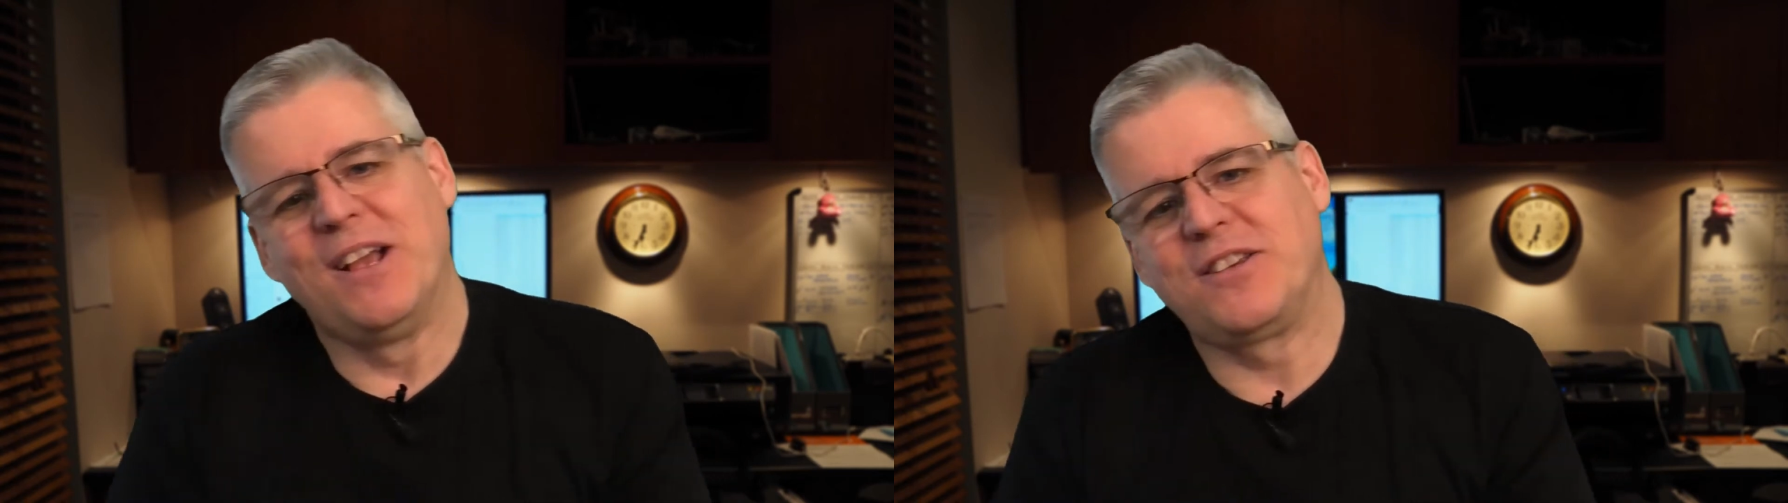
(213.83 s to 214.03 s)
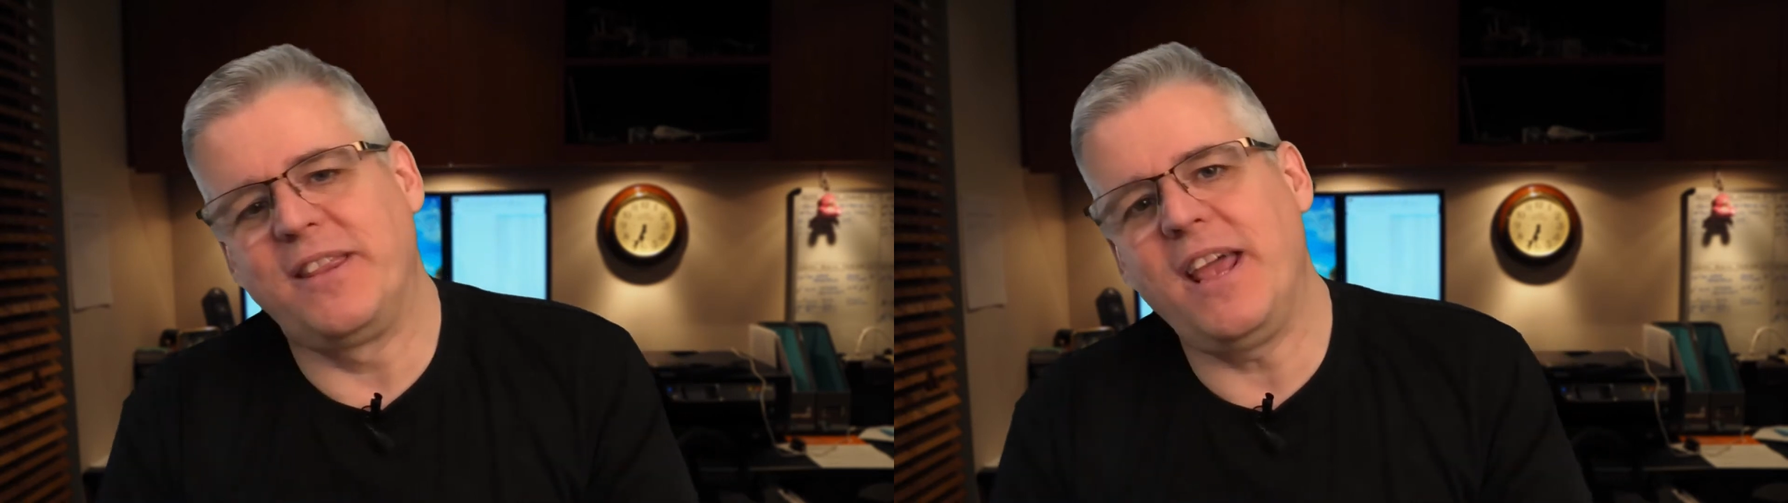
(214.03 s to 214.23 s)

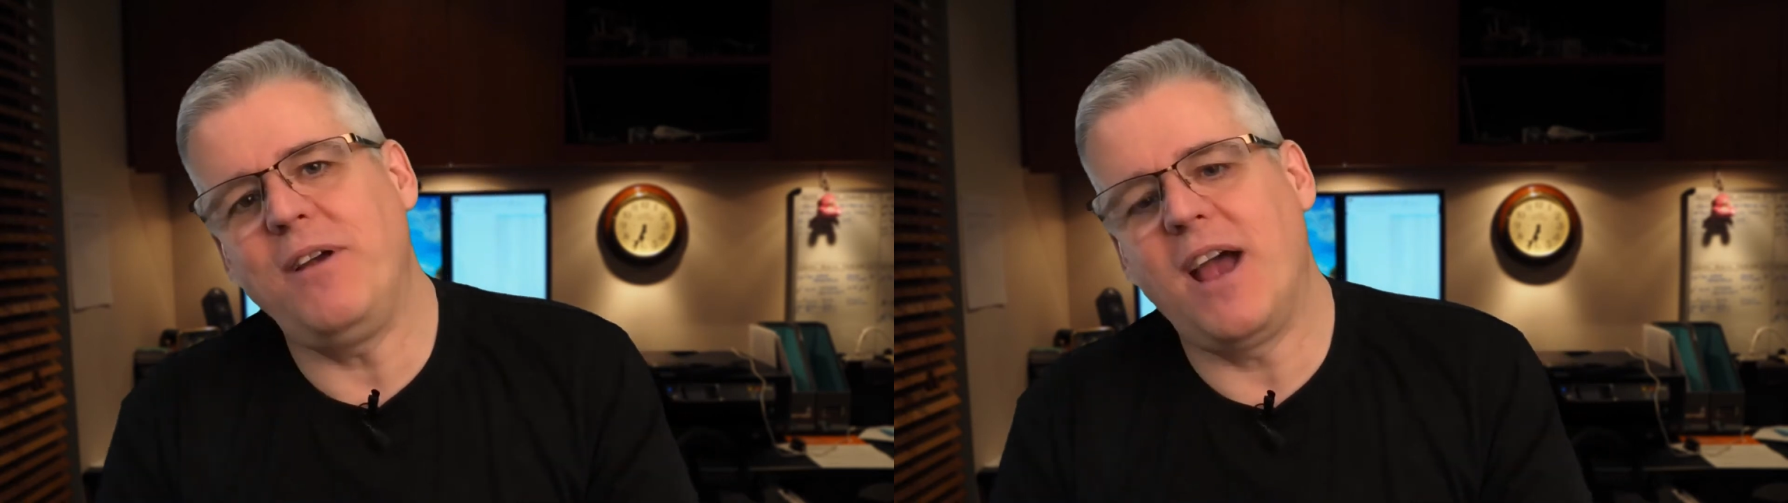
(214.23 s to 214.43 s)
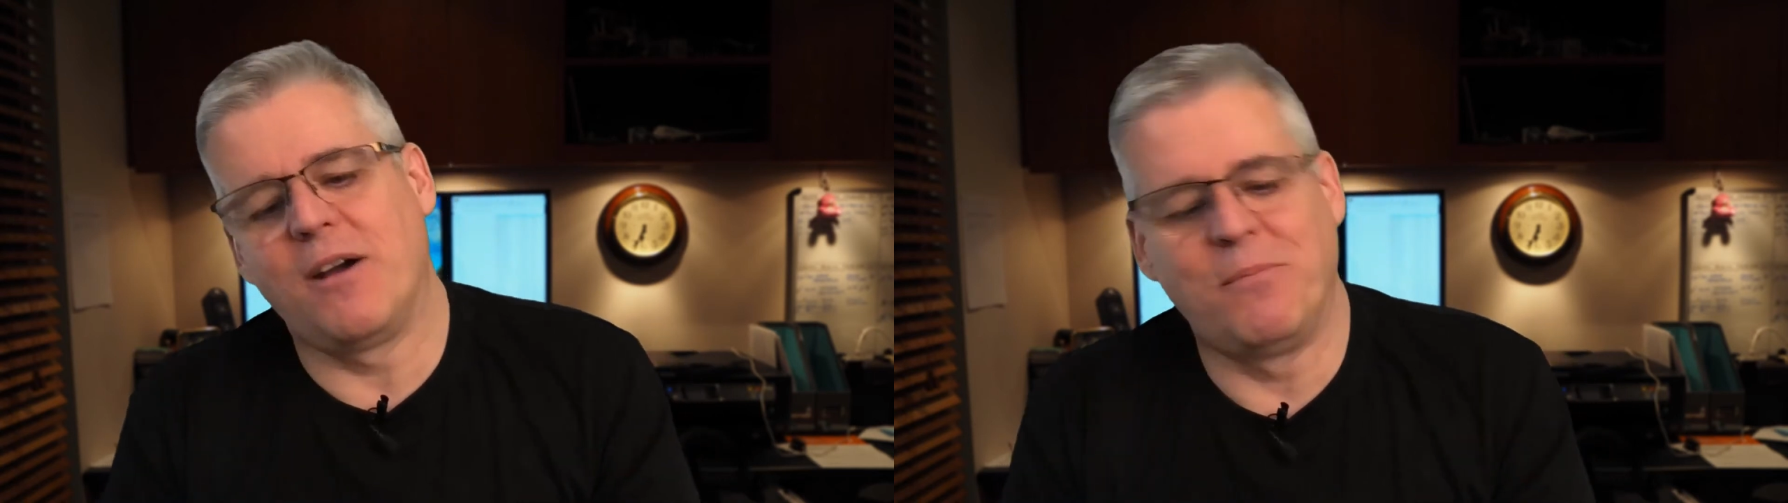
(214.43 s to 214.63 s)
there
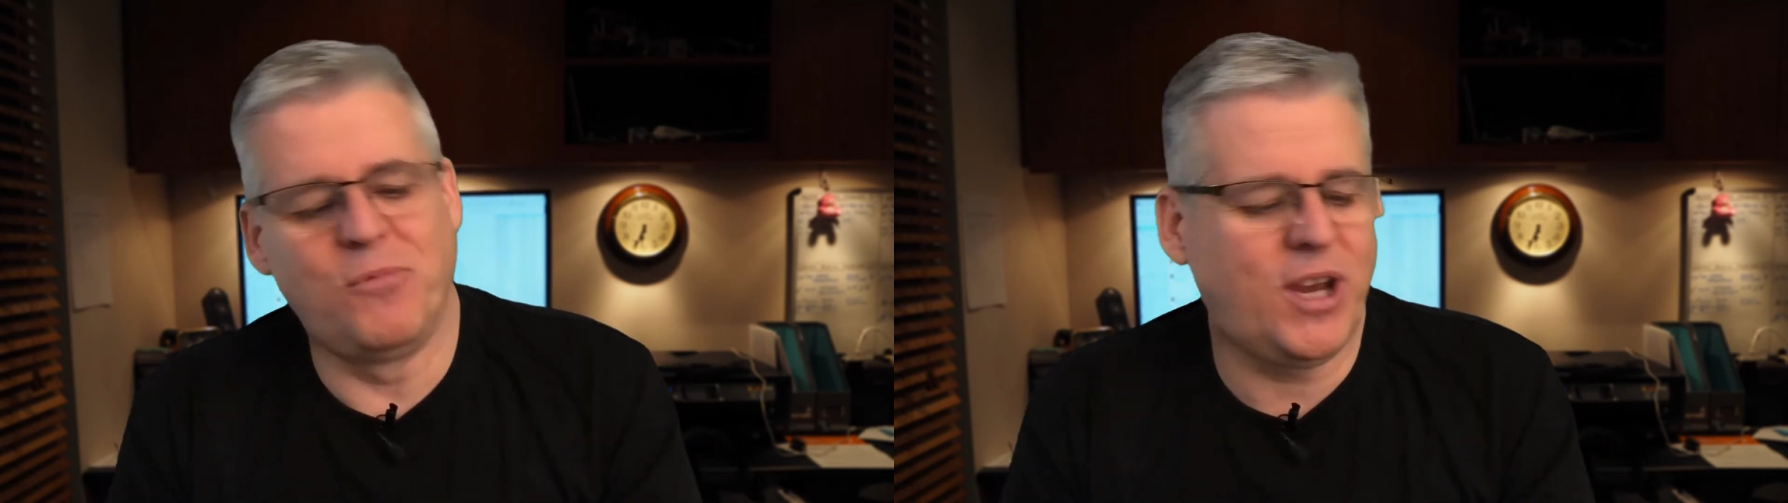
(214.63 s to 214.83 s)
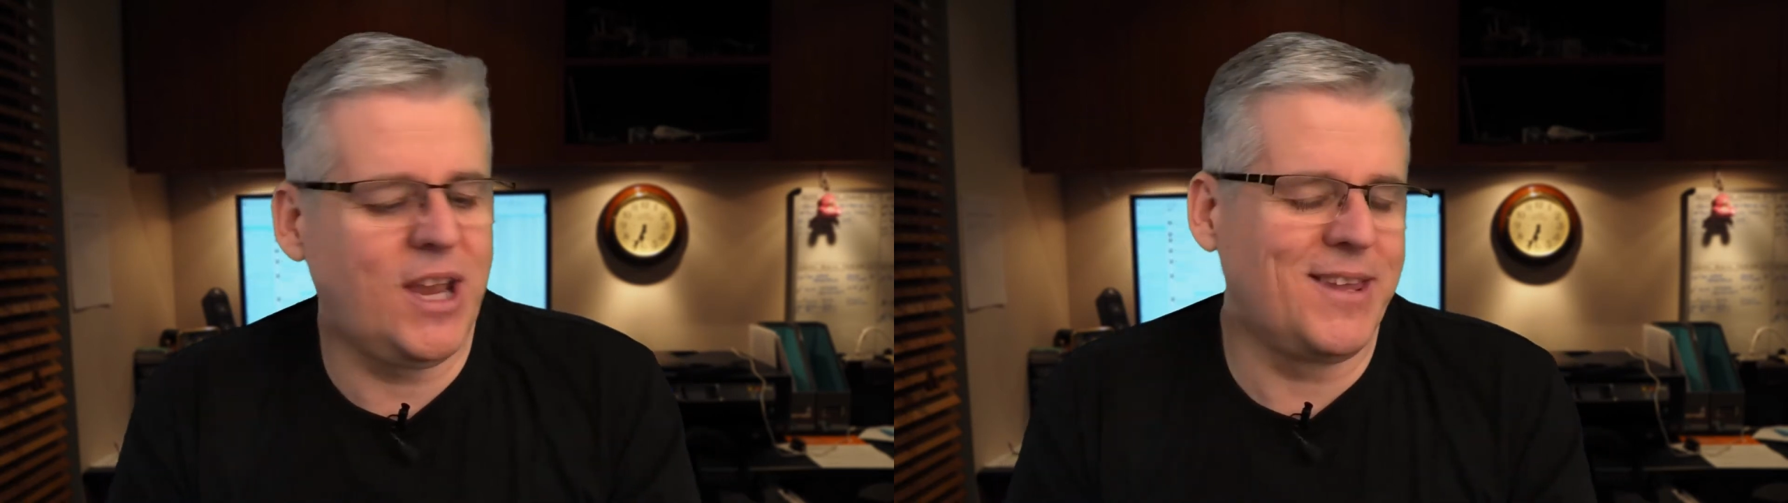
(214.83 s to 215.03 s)
we are. I'm
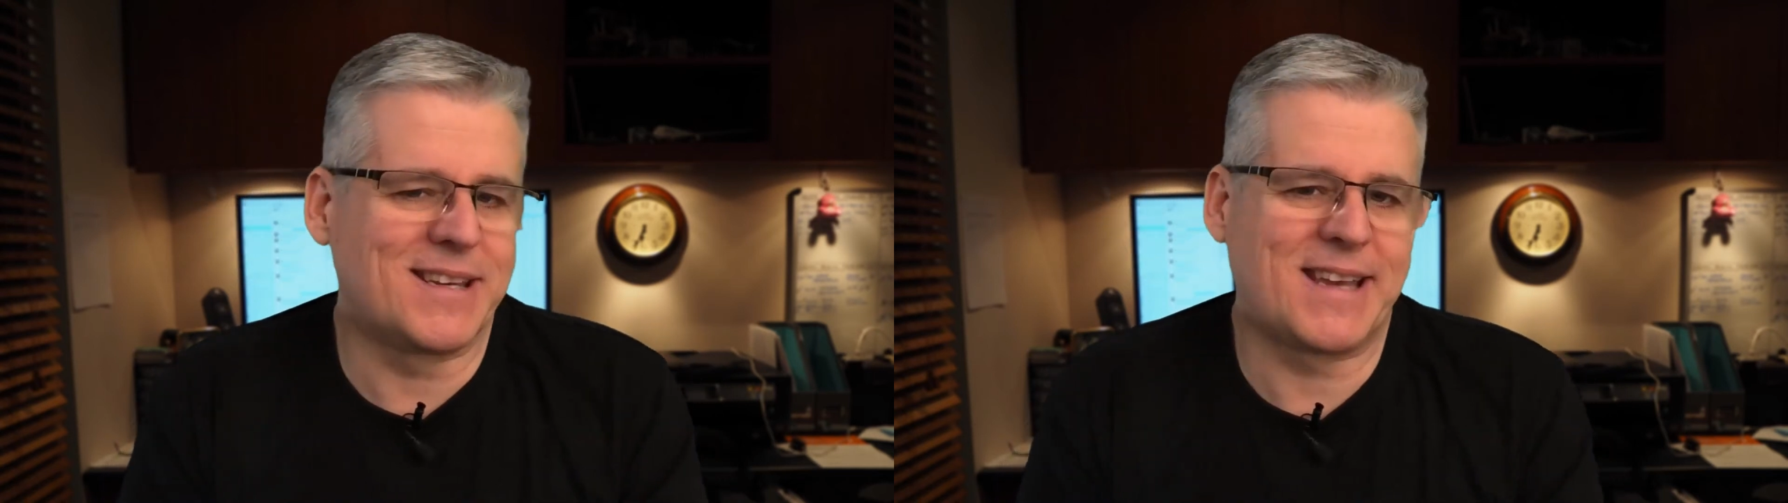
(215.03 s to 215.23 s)
looking at this